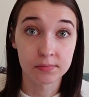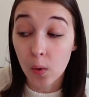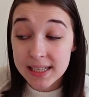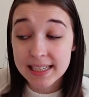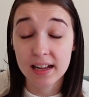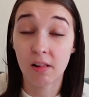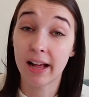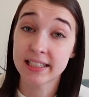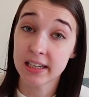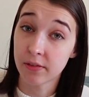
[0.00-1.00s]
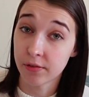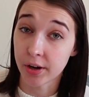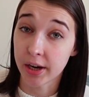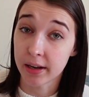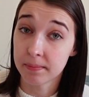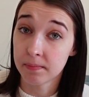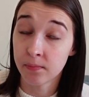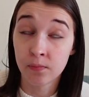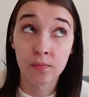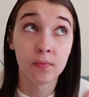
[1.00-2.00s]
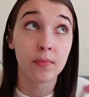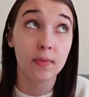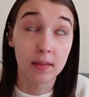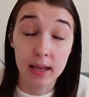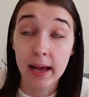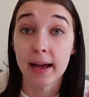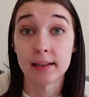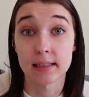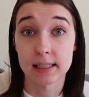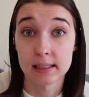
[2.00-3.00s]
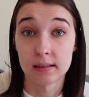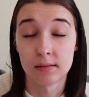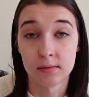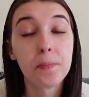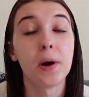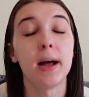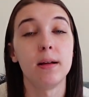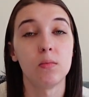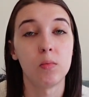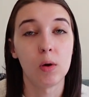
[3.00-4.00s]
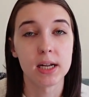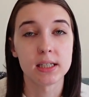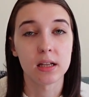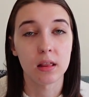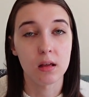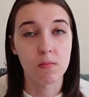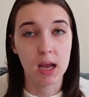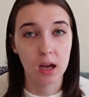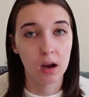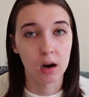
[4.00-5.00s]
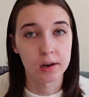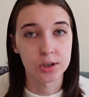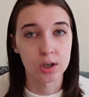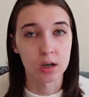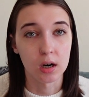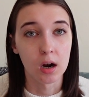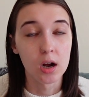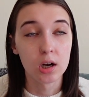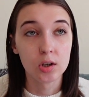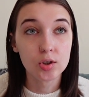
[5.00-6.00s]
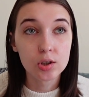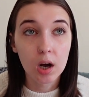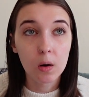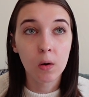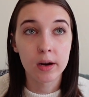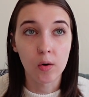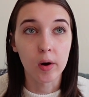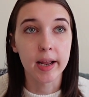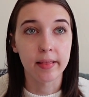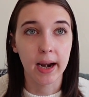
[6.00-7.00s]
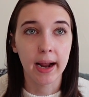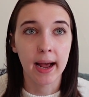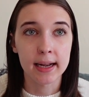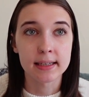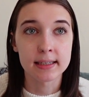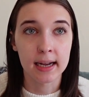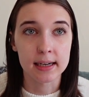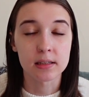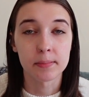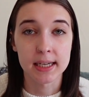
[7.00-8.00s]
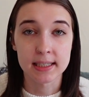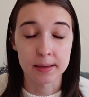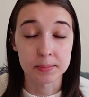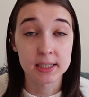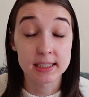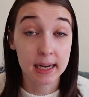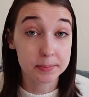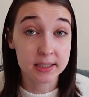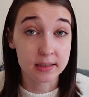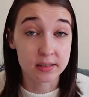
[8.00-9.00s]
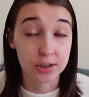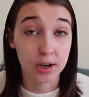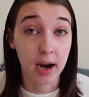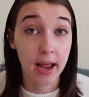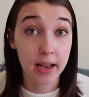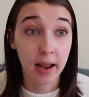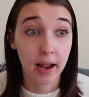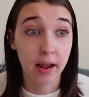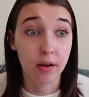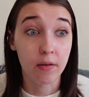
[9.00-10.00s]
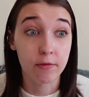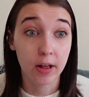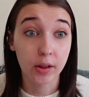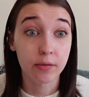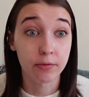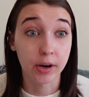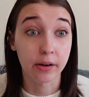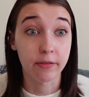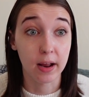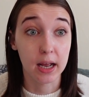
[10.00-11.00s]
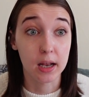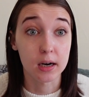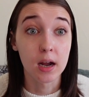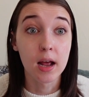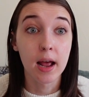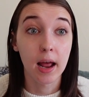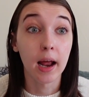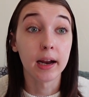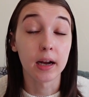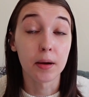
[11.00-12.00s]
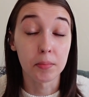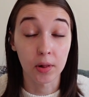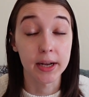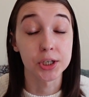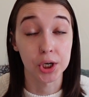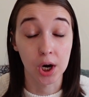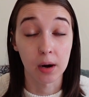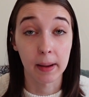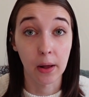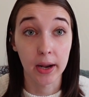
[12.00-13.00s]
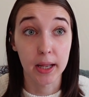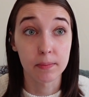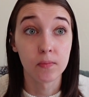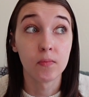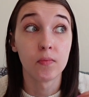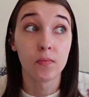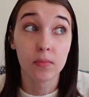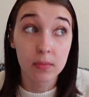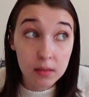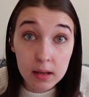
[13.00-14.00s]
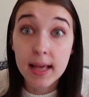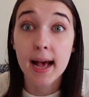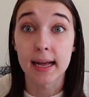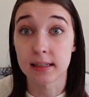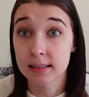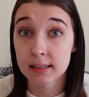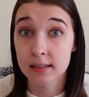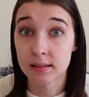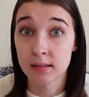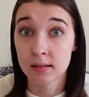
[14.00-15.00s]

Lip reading: Was it classic Frida? Yes. But was the main character so annoying that I had to text my stepsister, aka fellow Frida fan, and complain to her about it? Yes.